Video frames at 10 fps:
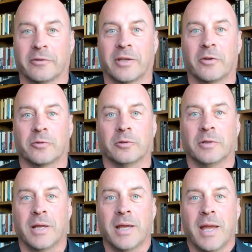schedule,
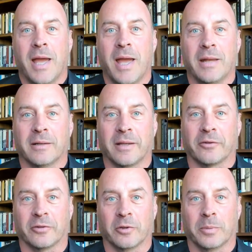and it
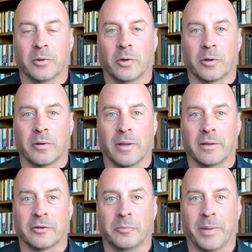takes a little bit longer than
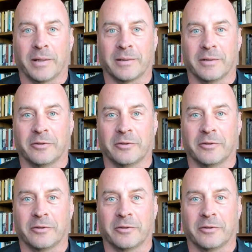expected.